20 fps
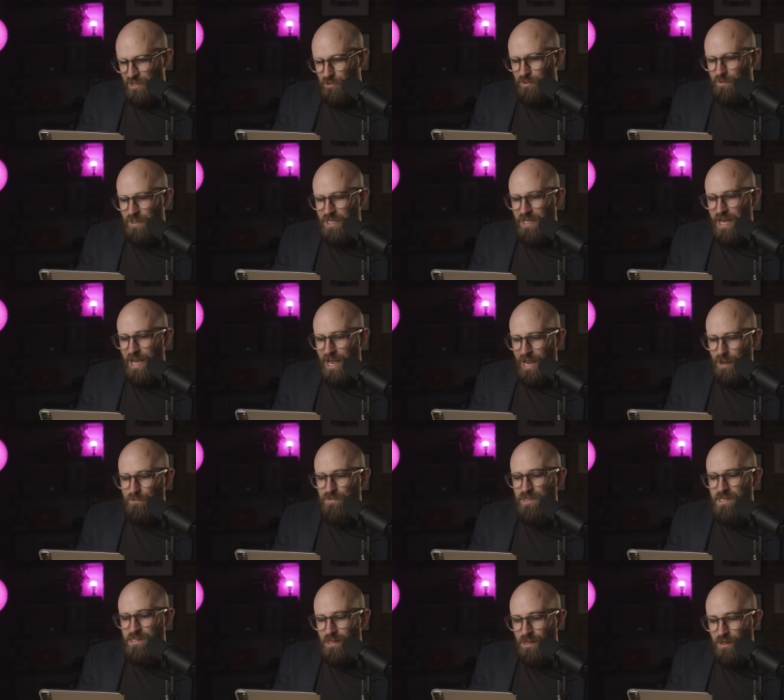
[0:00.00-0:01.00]
It would be
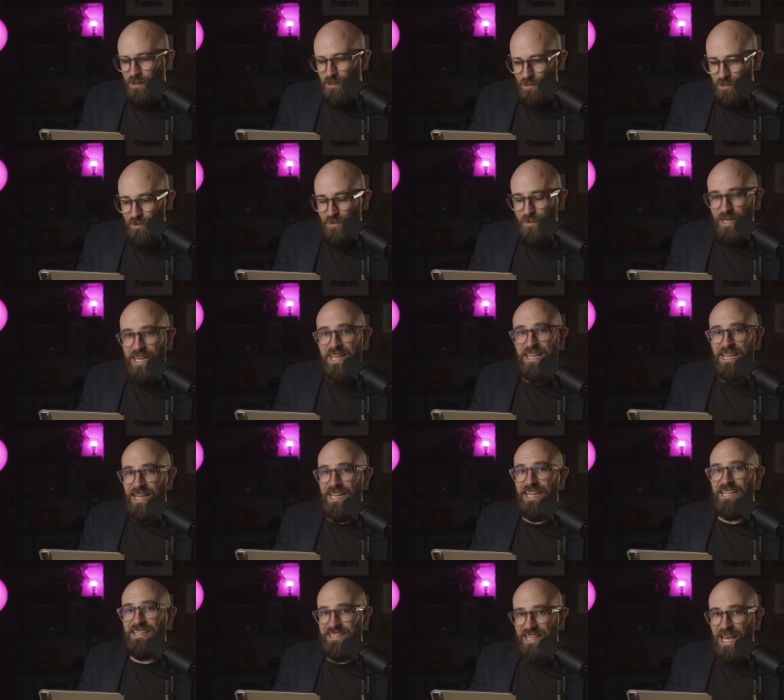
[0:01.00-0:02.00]
absolutely
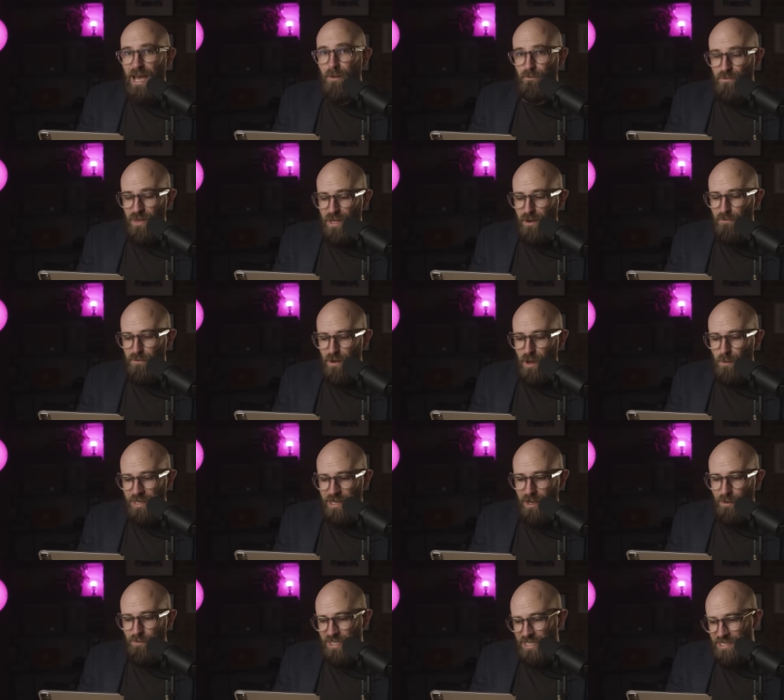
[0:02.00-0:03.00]
in that big pharma
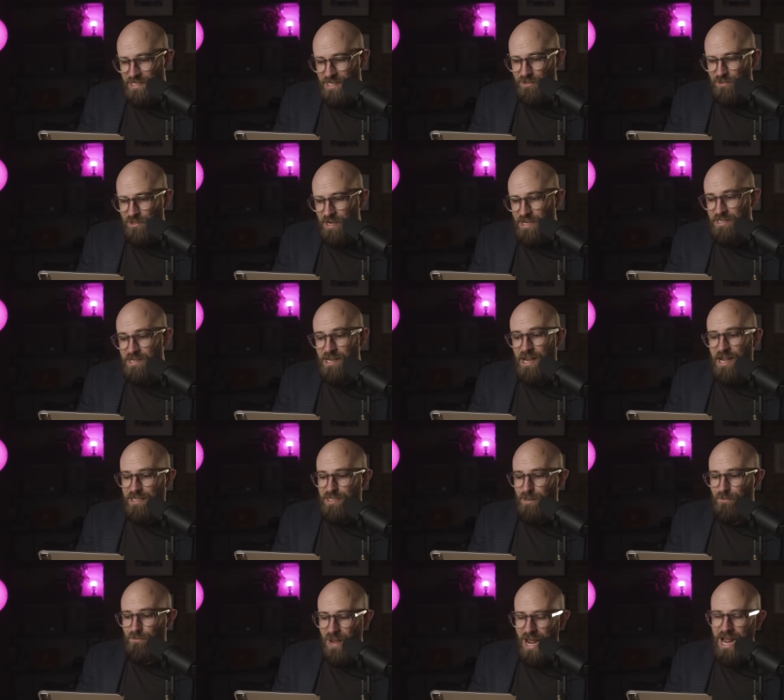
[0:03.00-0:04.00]
company's interest
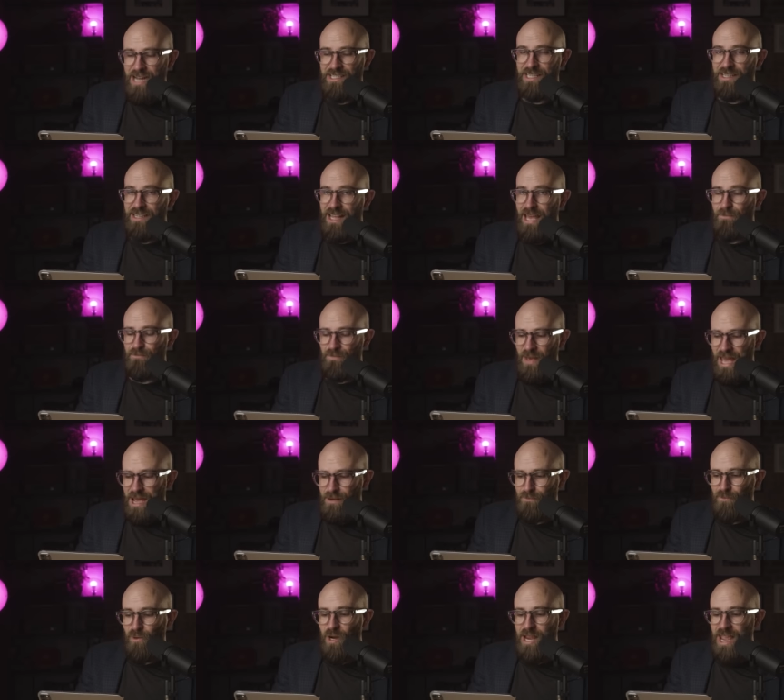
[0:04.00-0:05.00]
to patent that
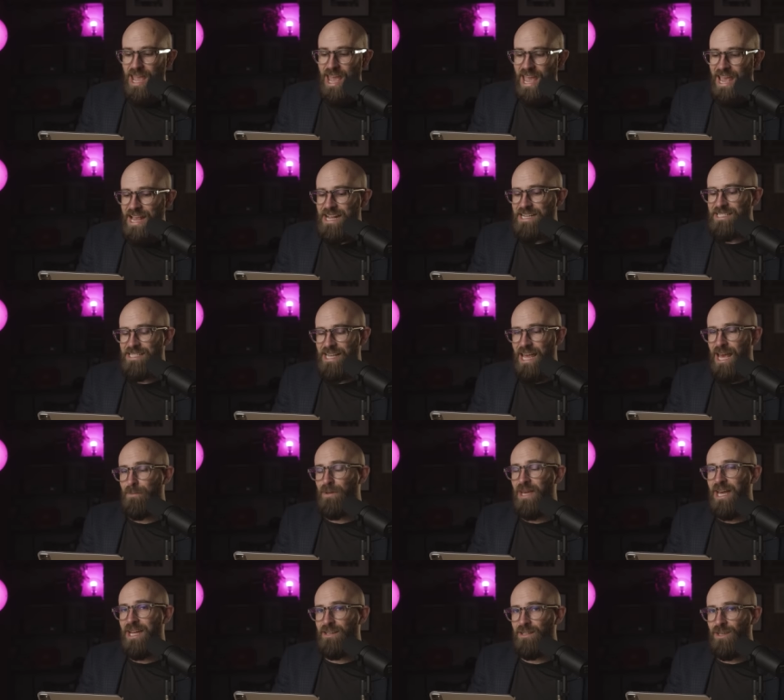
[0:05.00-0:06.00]
bad boy
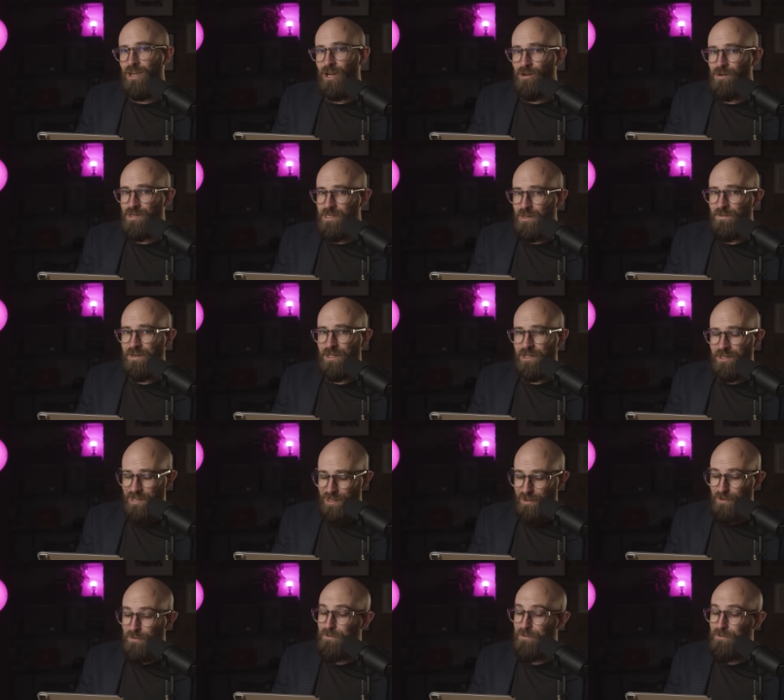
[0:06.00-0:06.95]
ASAP and go to market